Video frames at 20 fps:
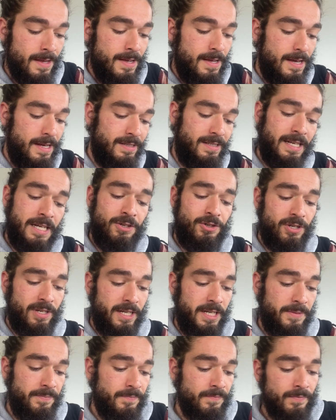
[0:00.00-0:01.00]

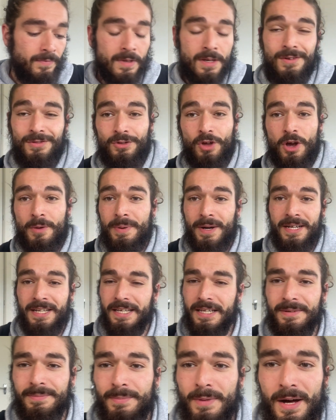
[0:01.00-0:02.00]
Essentially, nobody
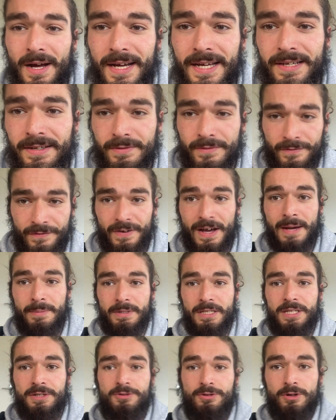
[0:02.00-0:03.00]
in my
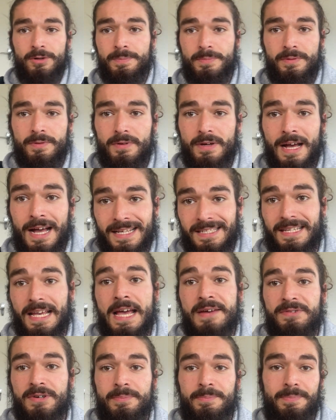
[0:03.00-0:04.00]
family group has
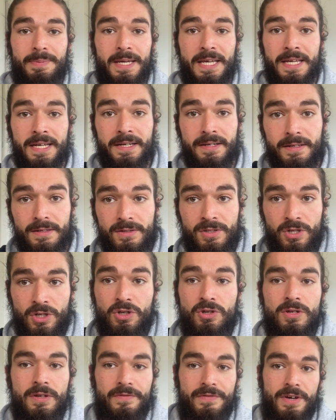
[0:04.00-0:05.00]
ever been to
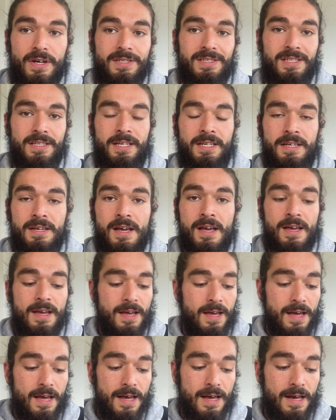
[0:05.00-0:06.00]
university.
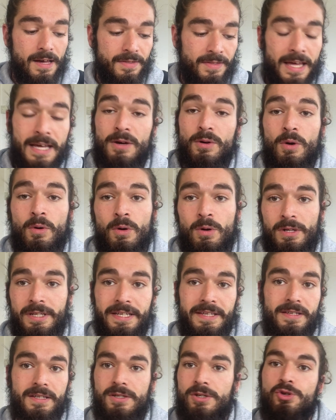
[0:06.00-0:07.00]
They all
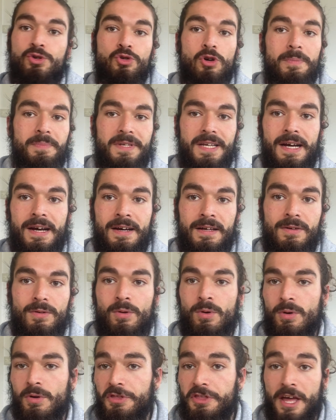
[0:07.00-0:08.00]
either dropped out
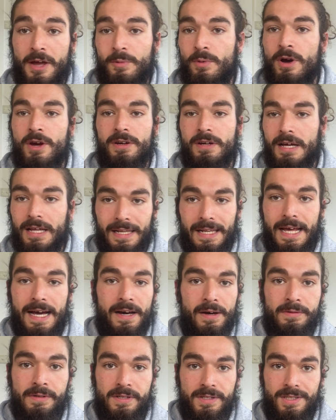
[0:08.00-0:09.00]
or they weren't
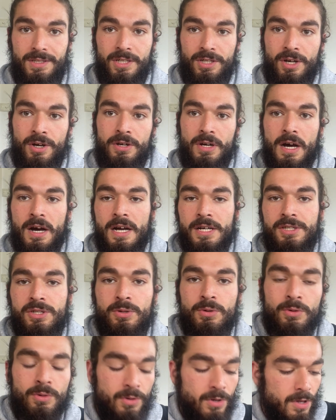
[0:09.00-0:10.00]
allowed to go to high
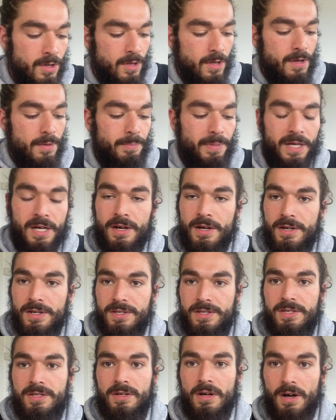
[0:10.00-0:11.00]
school
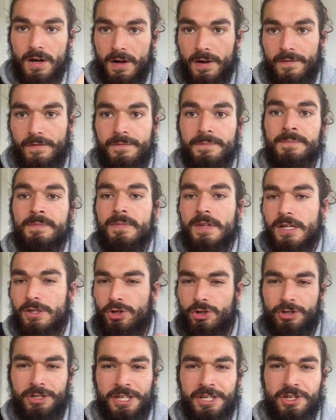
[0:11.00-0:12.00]
because of
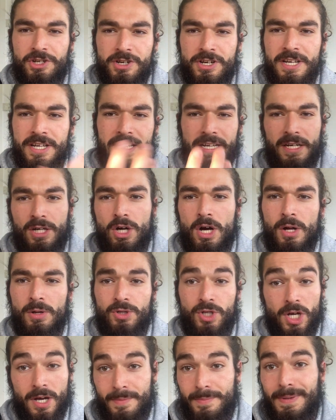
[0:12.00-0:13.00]
tradition and
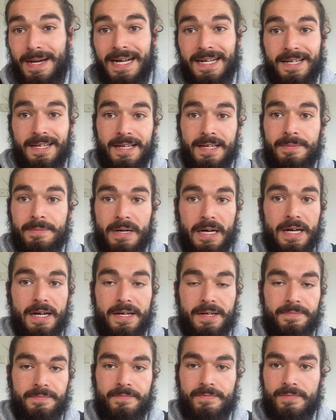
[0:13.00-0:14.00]
culture back in
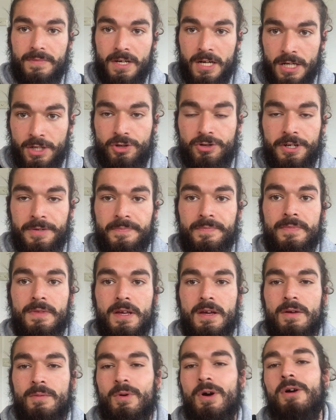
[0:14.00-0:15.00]
my country.
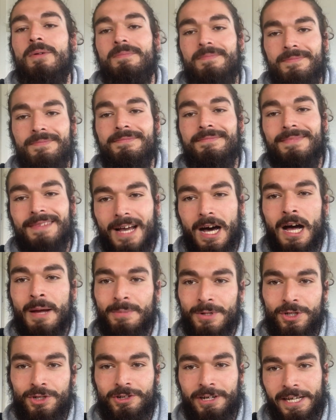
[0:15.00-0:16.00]
Well,
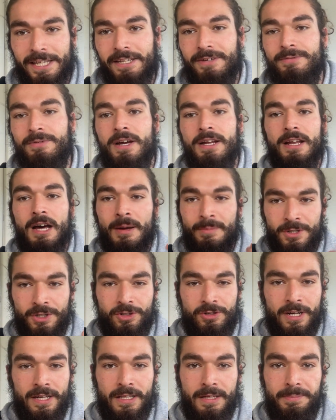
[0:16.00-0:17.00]
I'm Australian, right? I'm
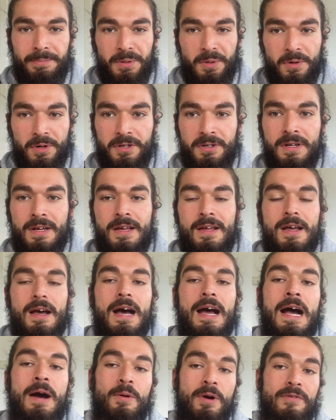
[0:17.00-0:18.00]
Australian born.
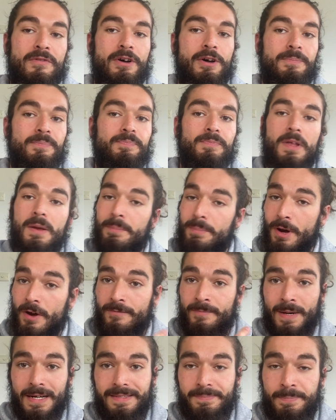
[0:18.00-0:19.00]
However,
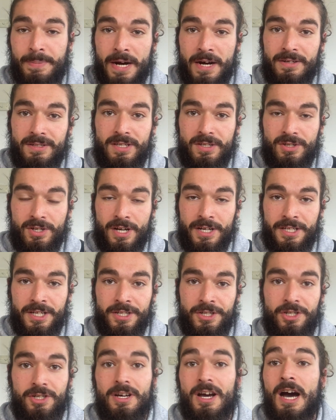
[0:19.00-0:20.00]
both my parents are
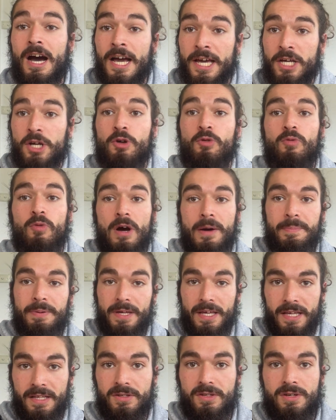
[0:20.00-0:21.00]
Turkish. I grew
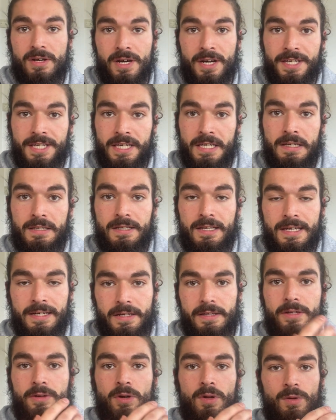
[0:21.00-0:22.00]
up in Turkey in
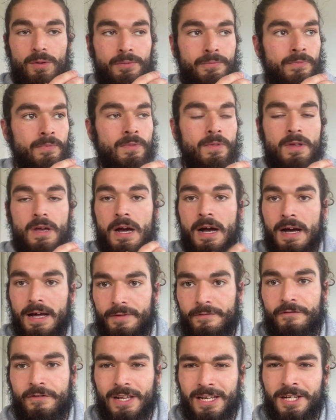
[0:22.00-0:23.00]
a little
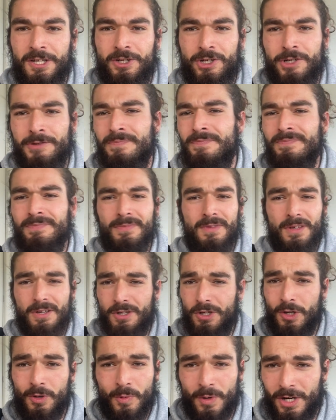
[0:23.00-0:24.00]
village.
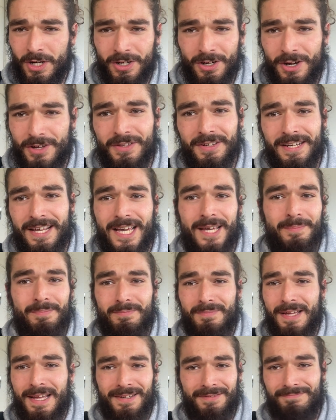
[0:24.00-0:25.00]
You wouldn't know the
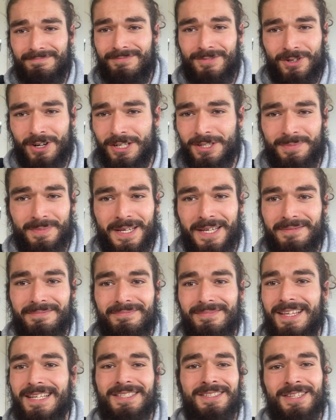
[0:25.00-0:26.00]
name, and trust me,
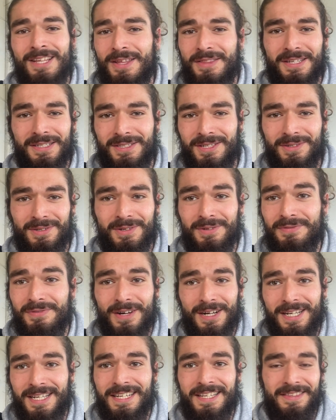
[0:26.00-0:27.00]
there's nothing to do
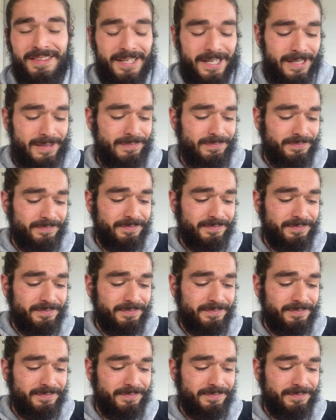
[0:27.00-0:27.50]
fucking in there.